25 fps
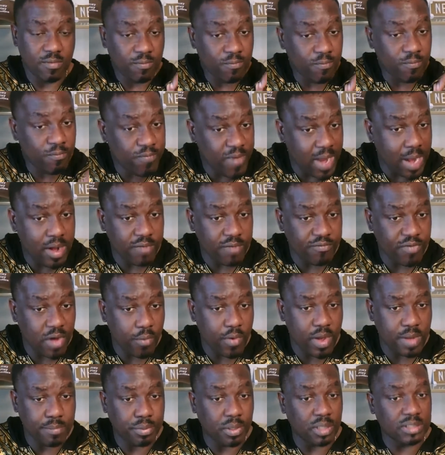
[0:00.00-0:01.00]
Very,
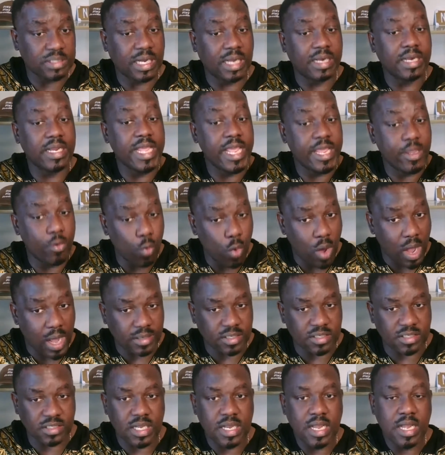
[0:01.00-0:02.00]
very important. It
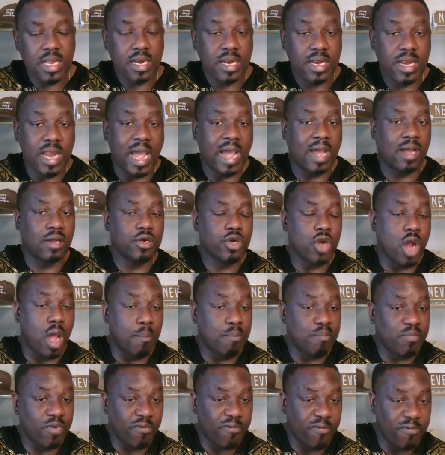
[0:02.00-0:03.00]
works. Now,
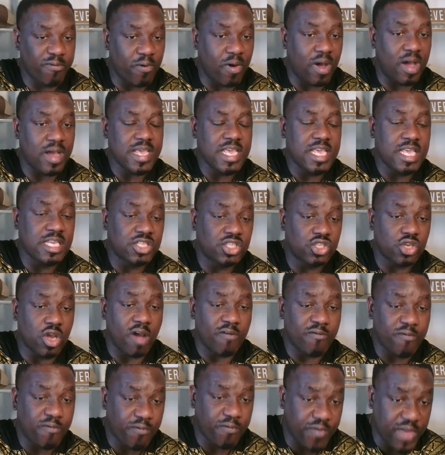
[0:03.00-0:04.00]
number 4 is your
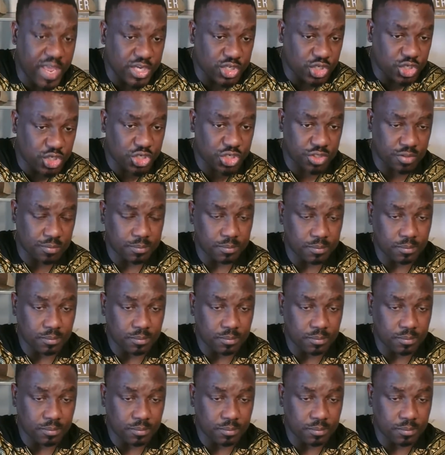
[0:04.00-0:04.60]
fish.